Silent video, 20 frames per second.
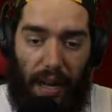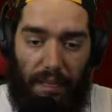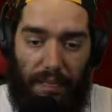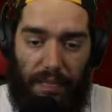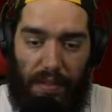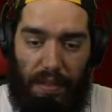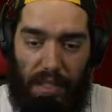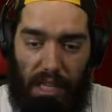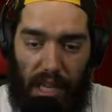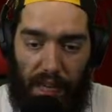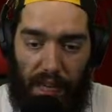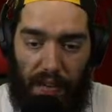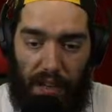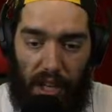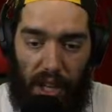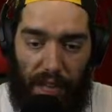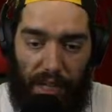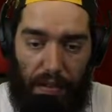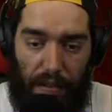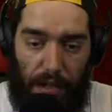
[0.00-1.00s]
7
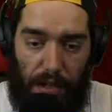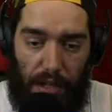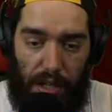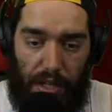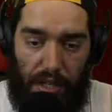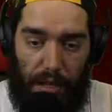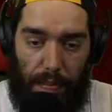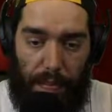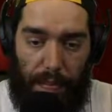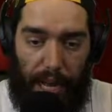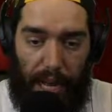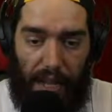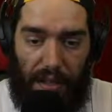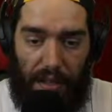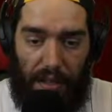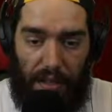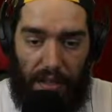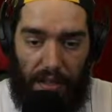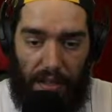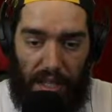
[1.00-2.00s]
life leech isn't a bad
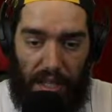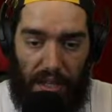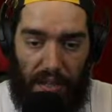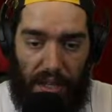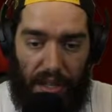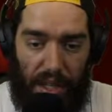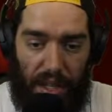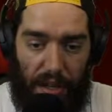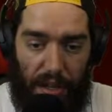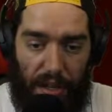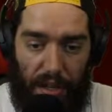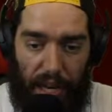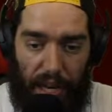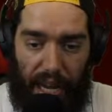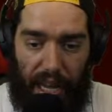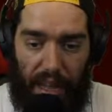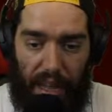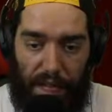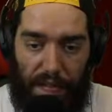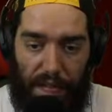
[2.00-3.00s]
deal either,
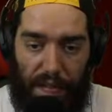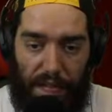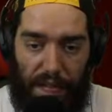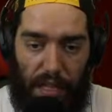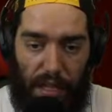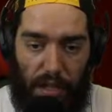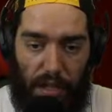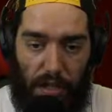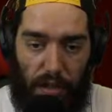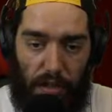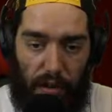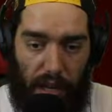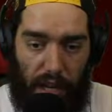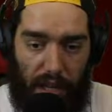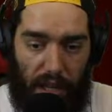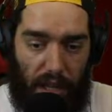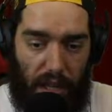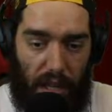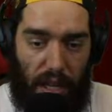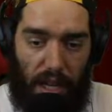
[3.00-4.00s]
and the 15
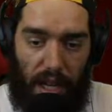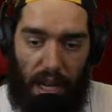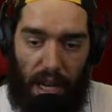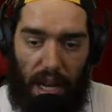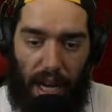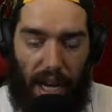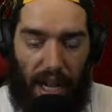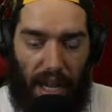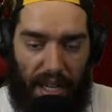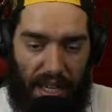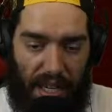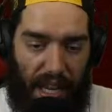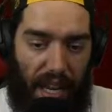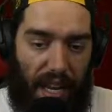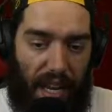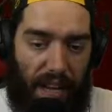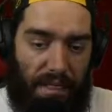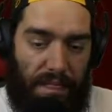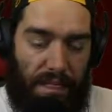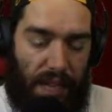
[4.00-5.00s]
strength,
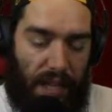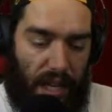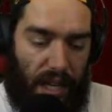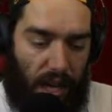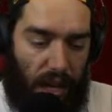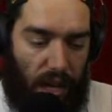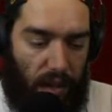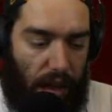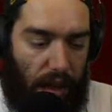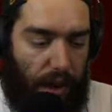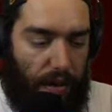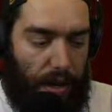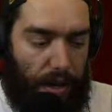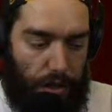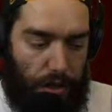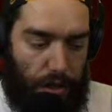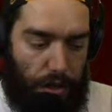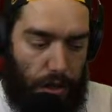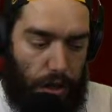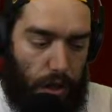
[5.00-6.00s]
again, allowed
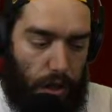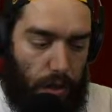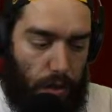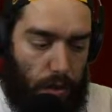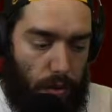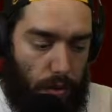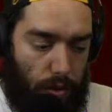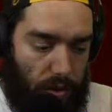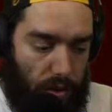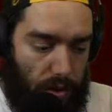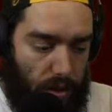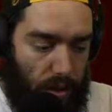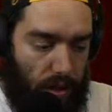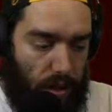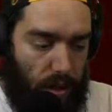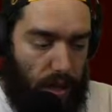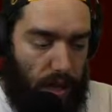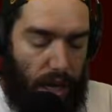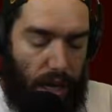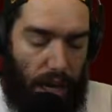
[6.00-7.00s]
us to use
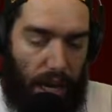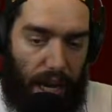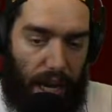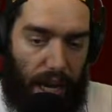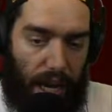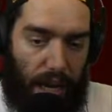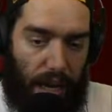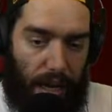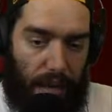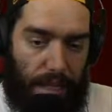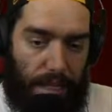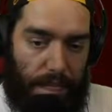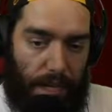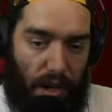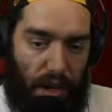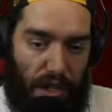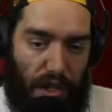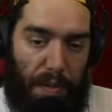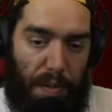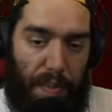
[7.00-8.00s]

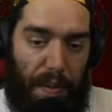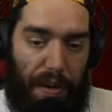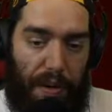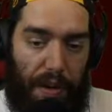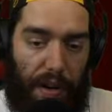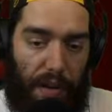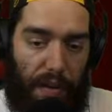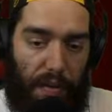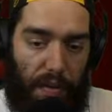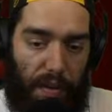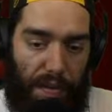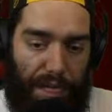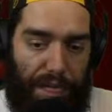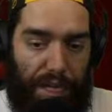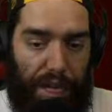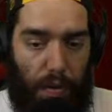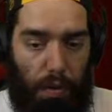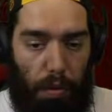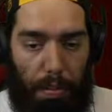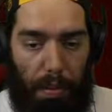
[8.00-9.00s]
our spirit with
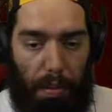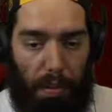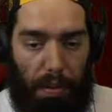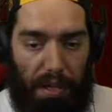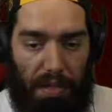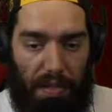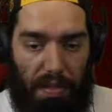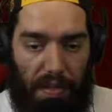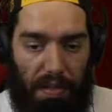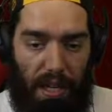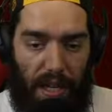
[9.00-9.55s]
fewer points.